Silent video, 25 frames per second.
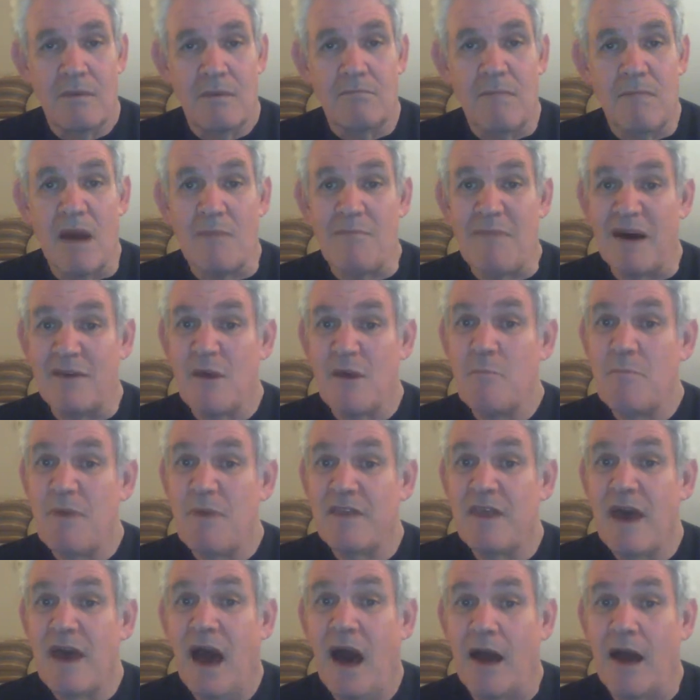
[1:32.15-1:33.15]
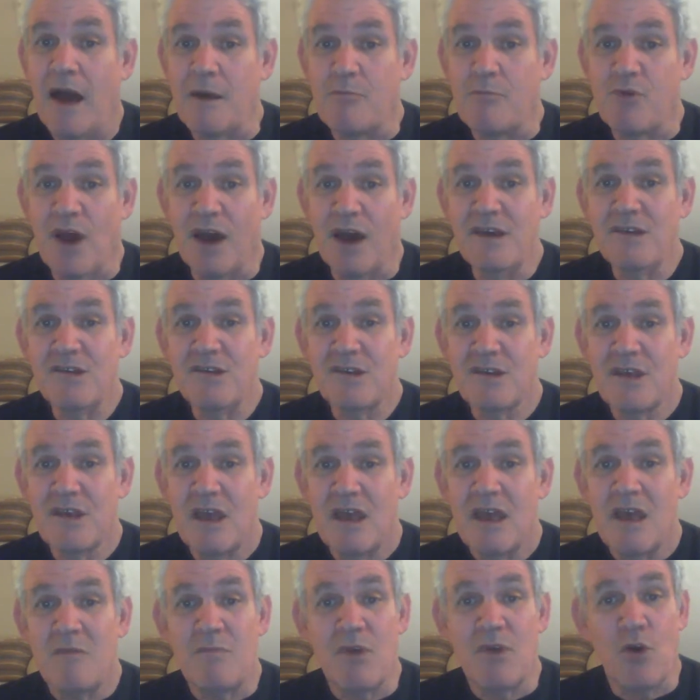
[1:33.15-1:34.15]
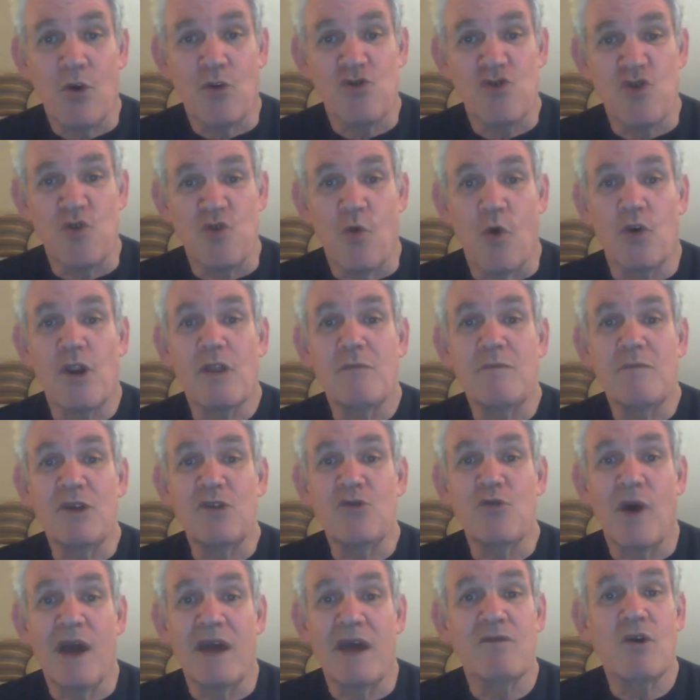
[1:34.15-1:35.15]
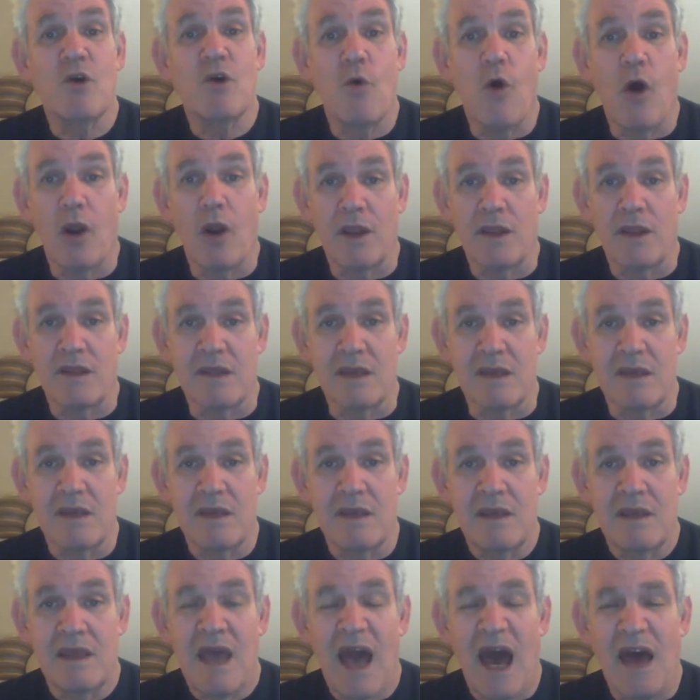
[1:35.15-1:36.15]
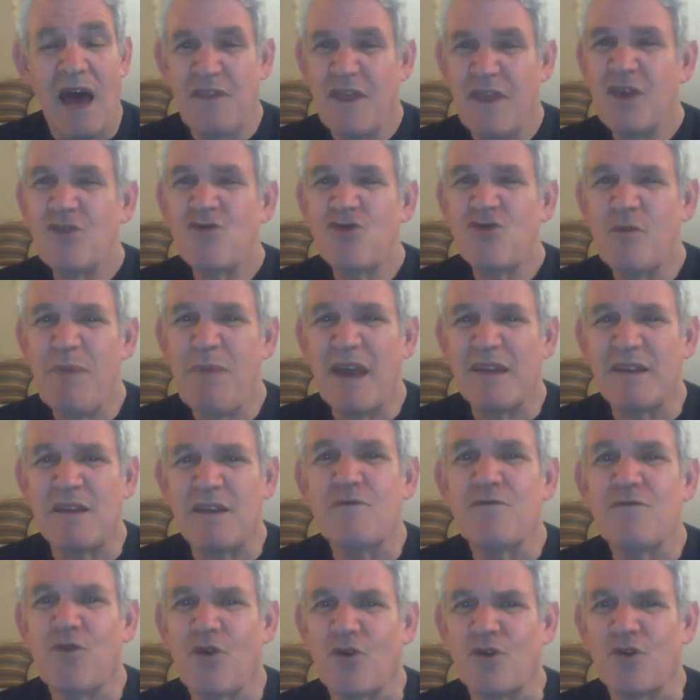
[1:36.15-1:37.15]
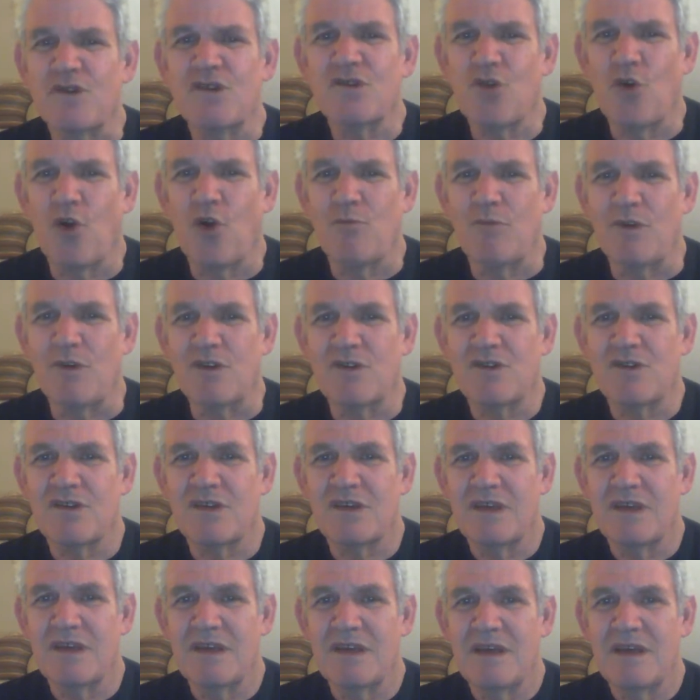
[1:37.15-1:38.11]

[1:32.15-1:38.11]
my mother paid a higher price because she wanted me to have quality. I think she paid me 4 installments.